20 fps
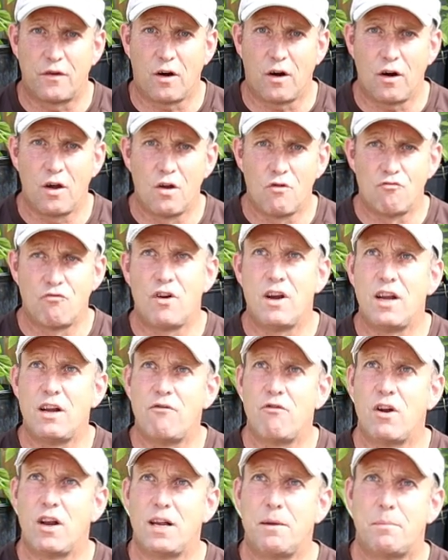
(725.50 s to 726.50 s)
far.
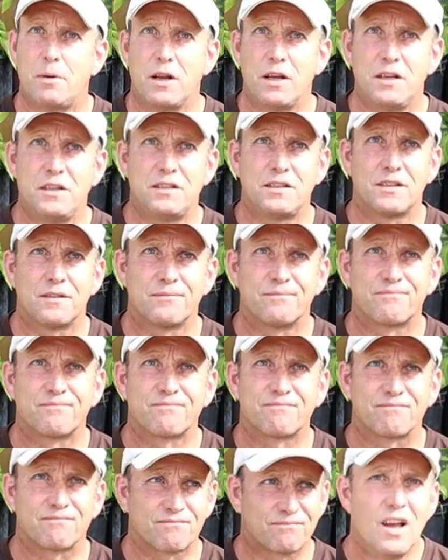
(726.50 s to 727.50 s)
Really, really pleased.
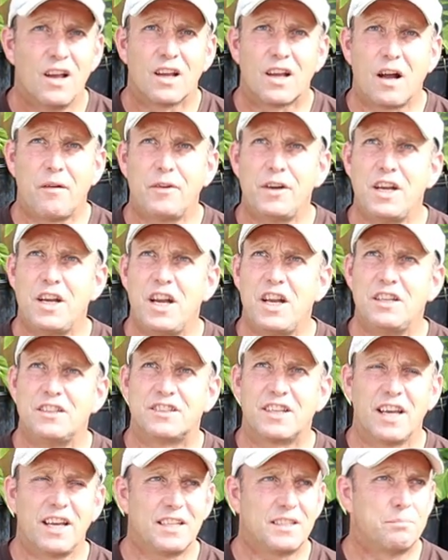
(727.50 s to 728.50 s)
Covered in
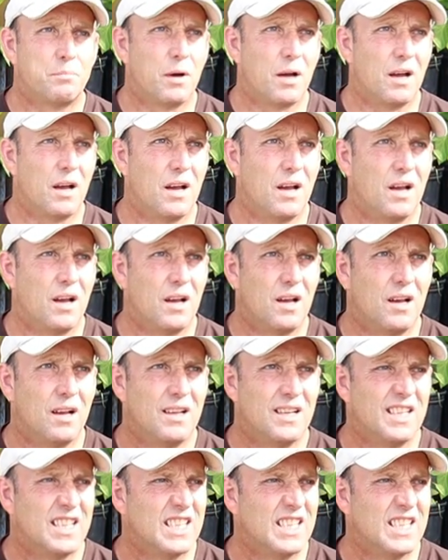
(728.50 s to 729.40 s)
insects, but uh,